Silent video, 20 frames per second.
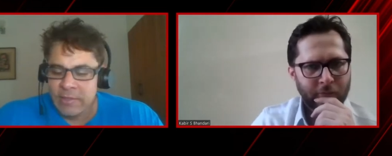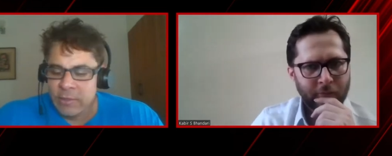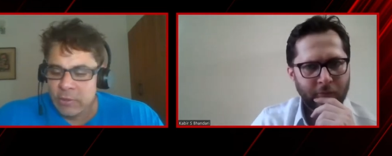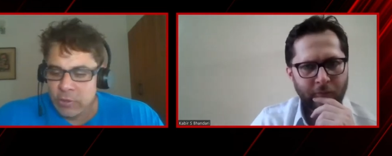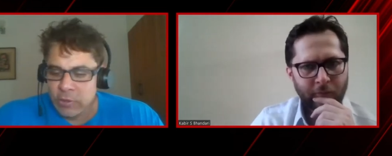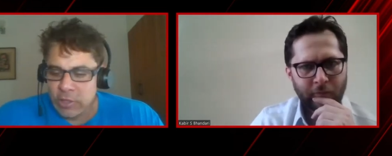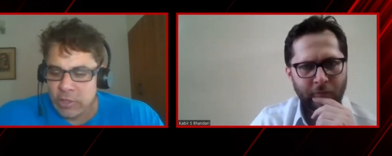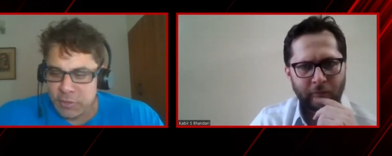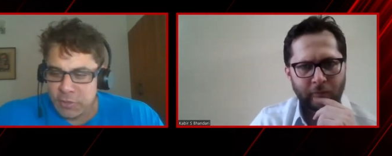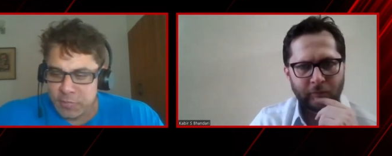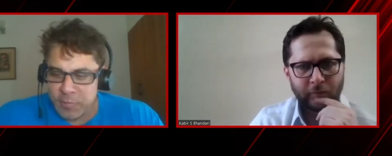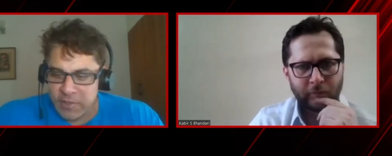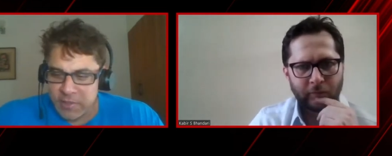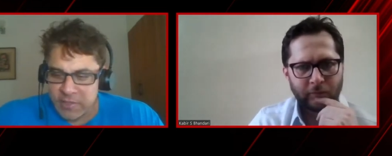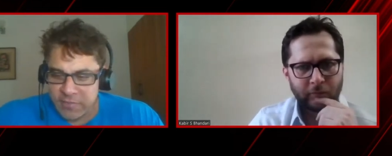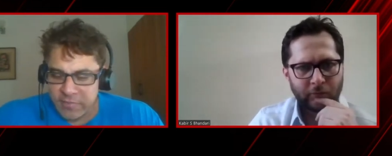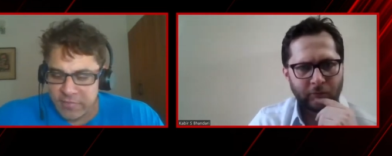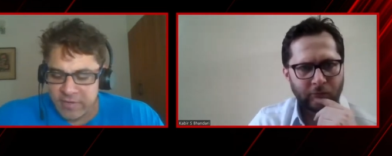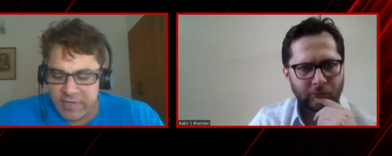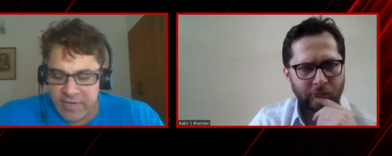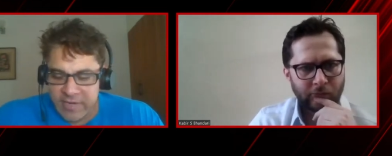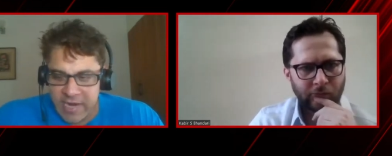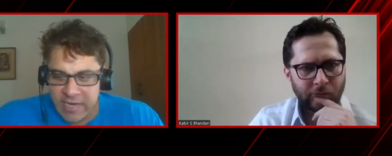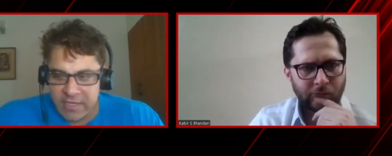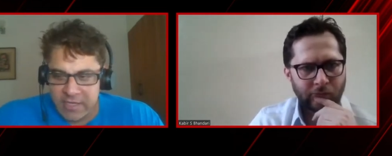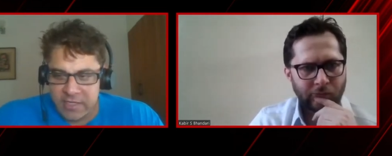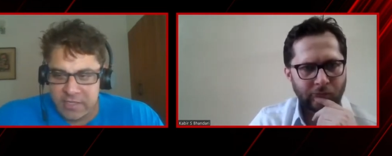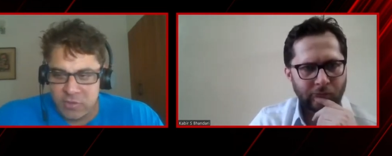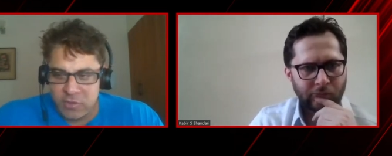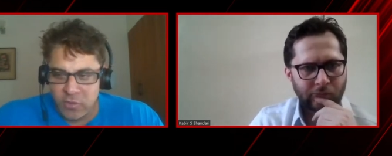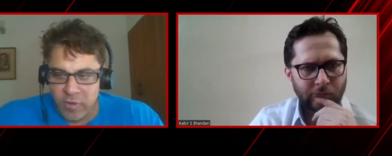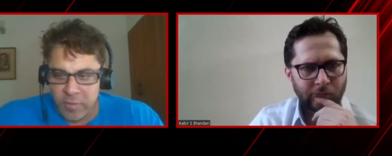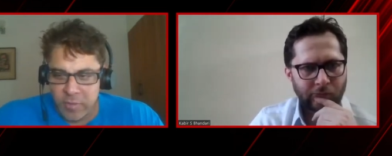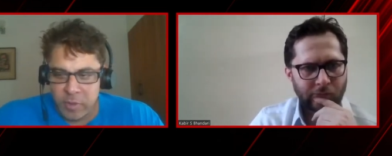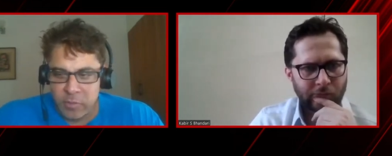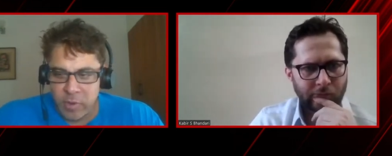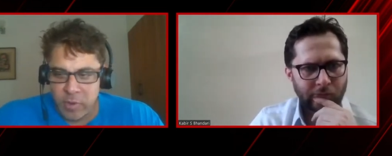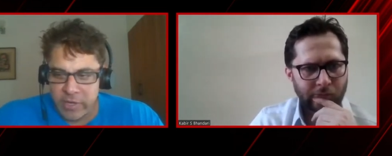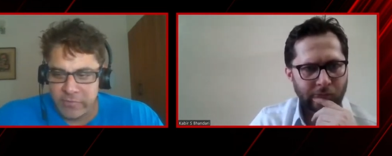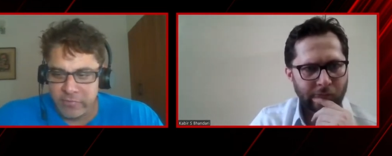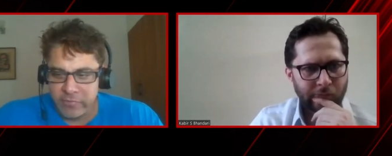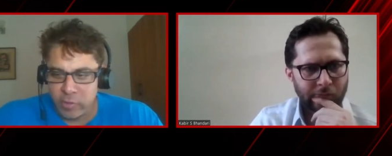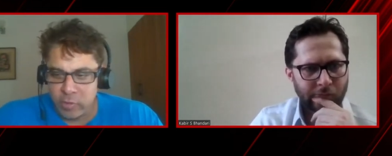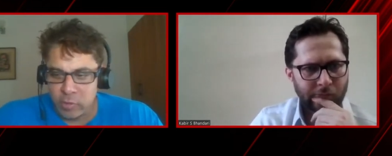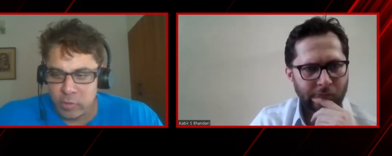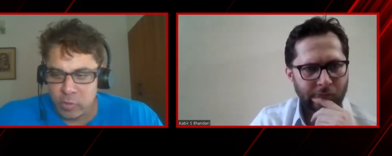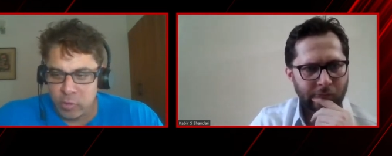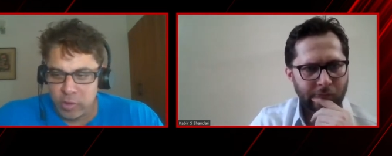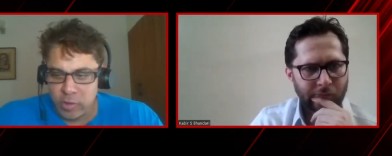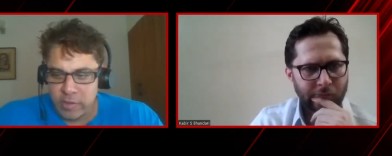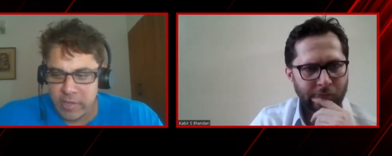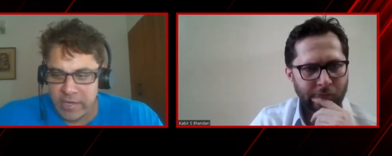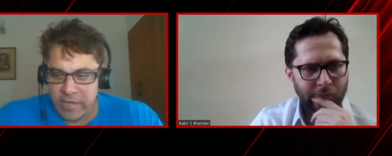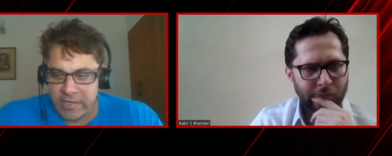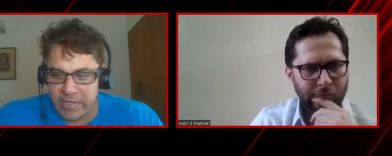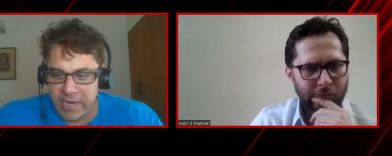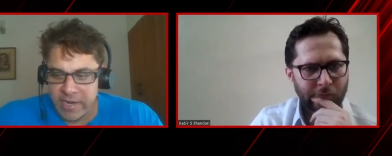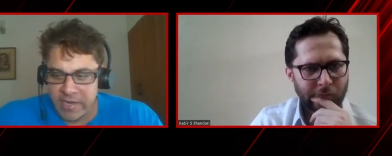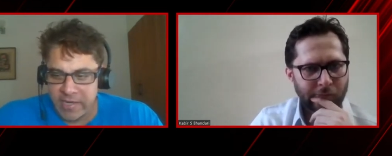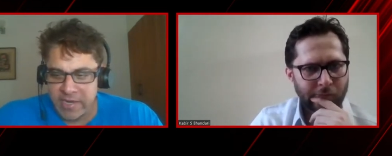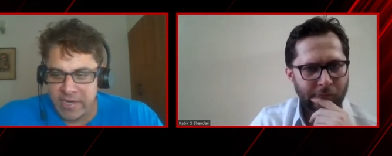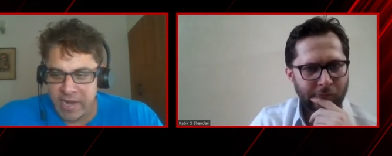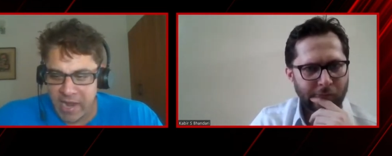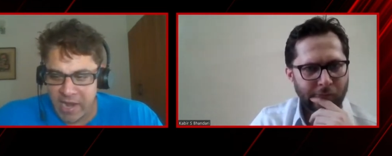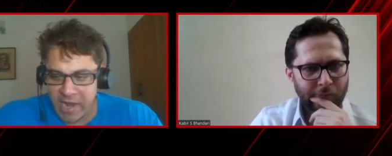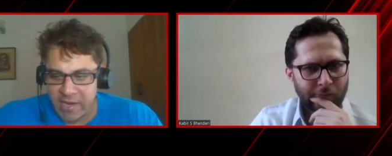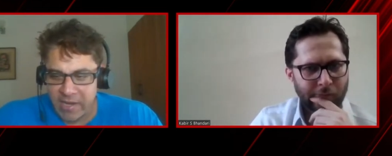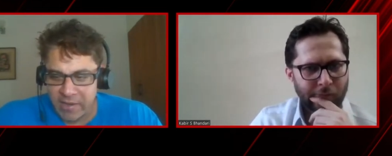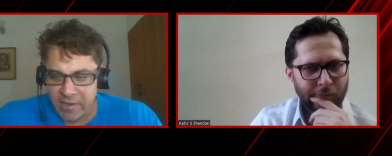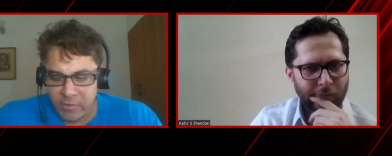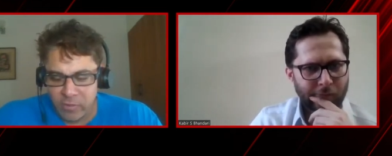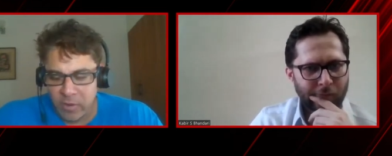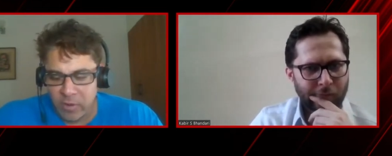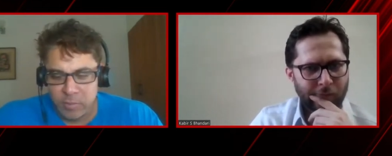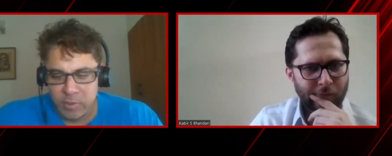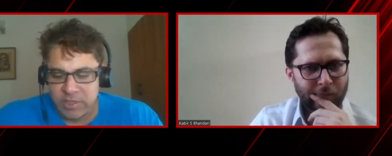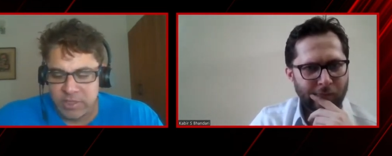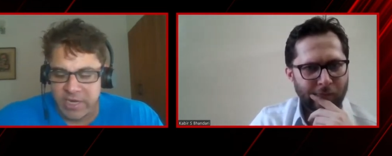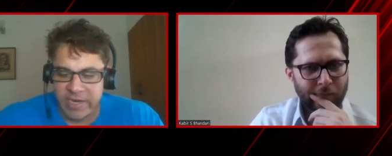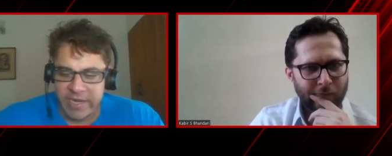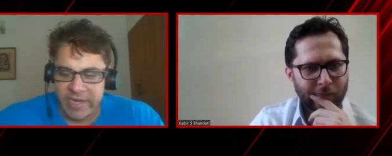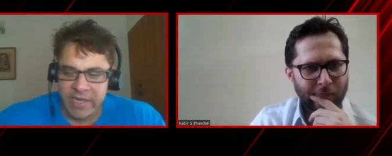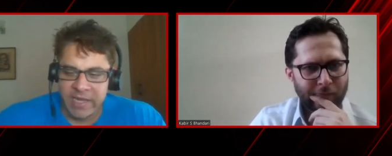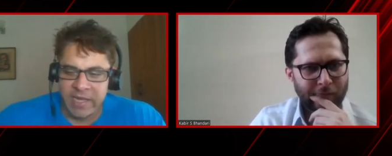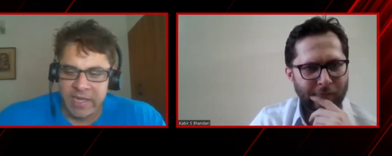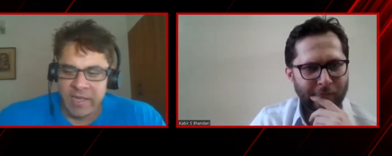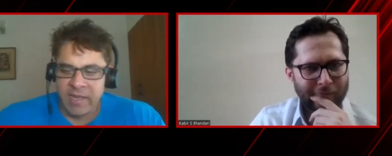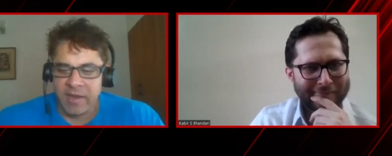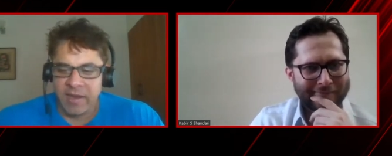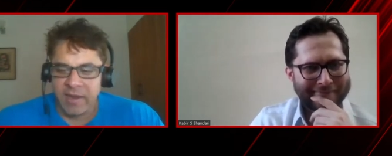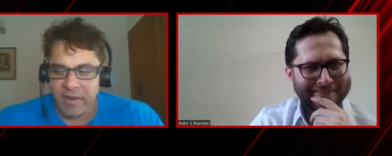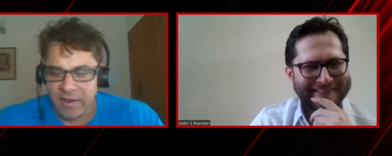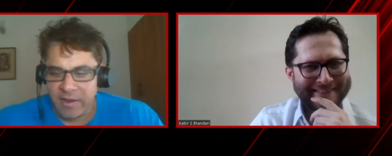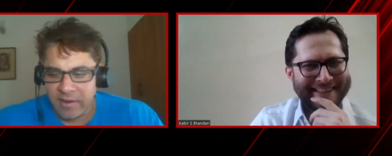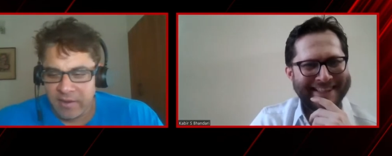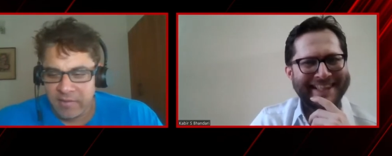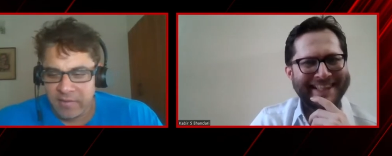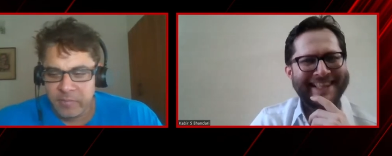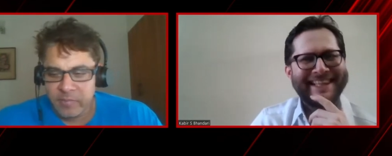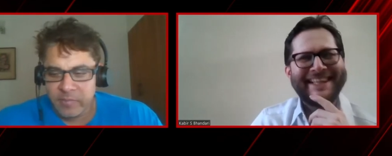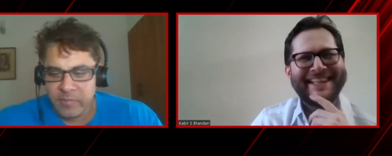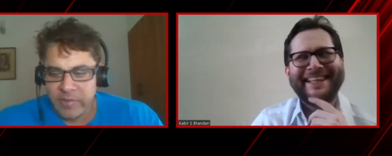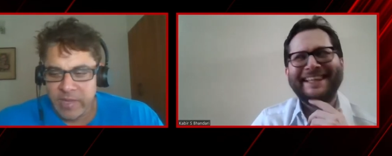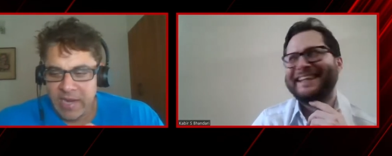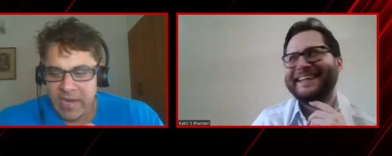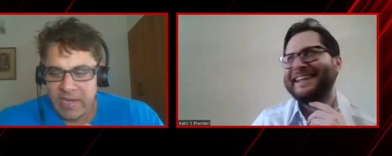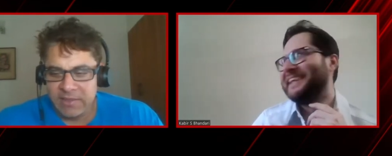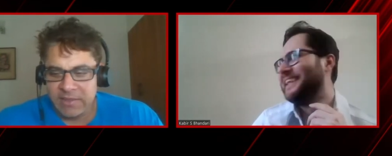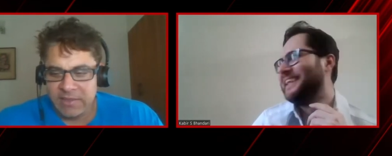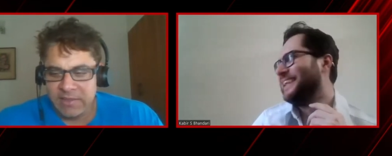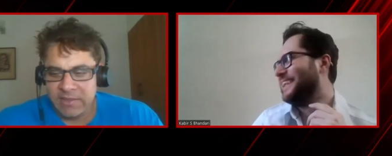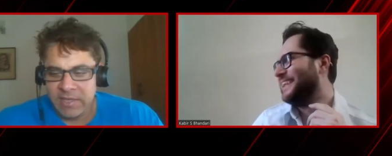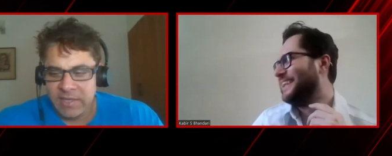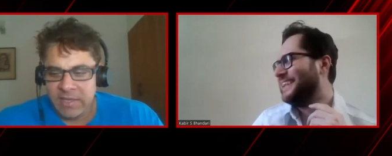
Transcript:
Speaker 1: The specific date is November twenty-fourth, nineteen ninety-nine. No, I'm just kidding. Um, there's,